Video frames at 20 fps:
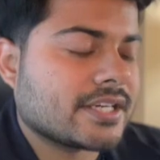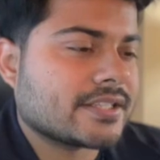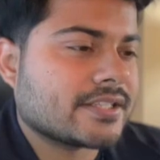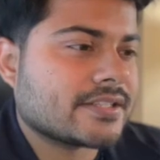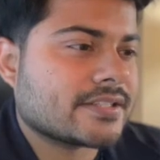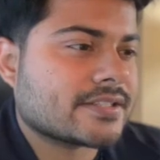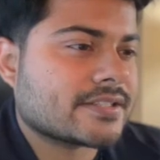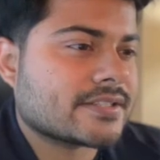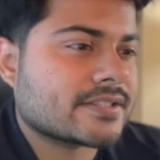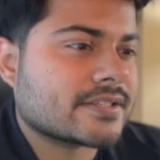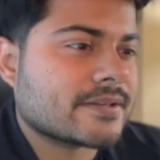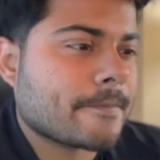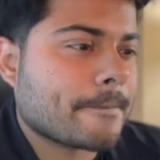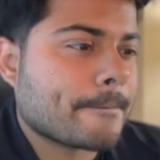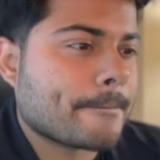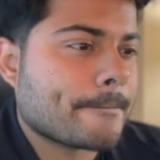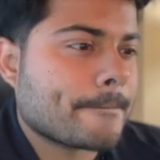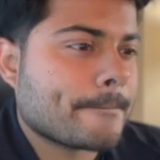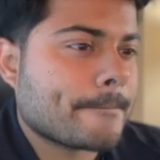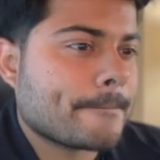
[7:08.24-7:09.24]
like this.
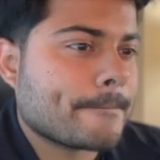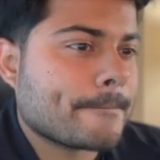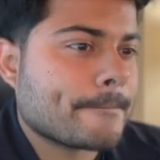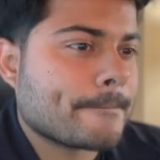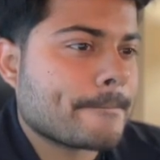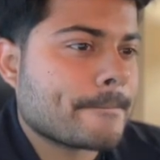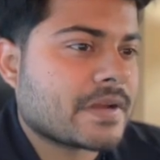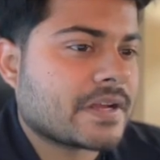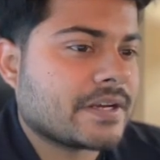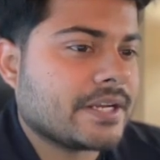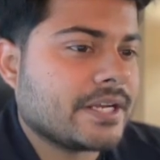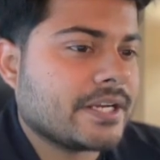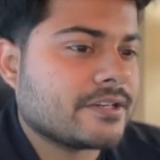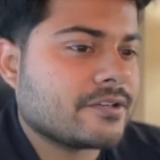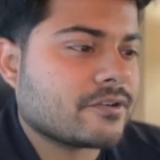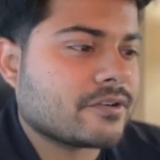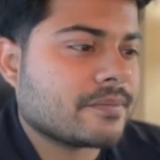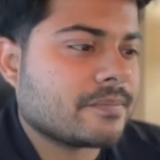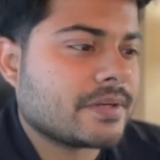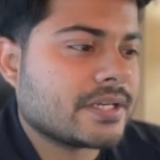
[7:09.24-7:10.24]
Create
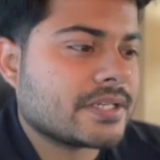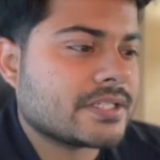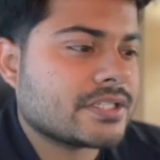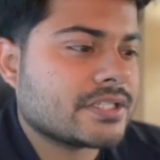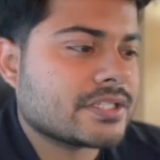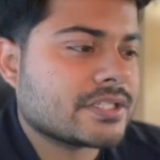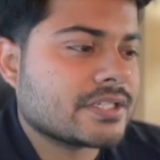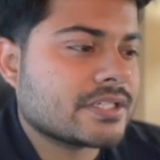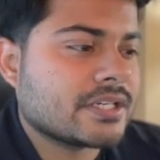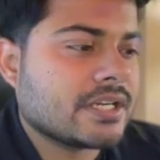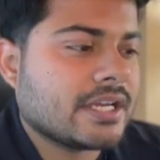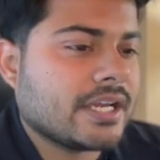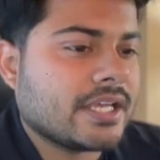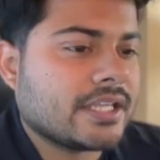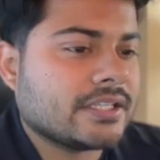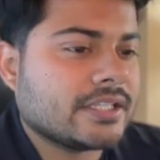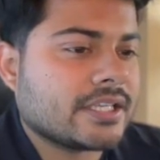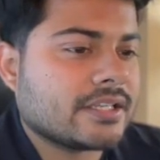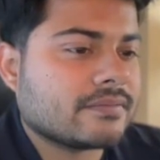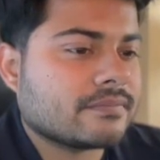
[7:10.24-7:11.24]
your image,
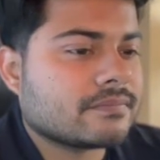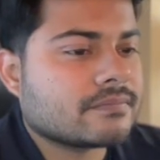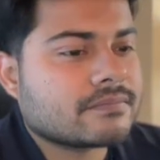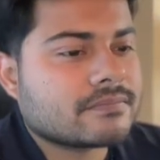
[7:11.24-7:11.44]
and then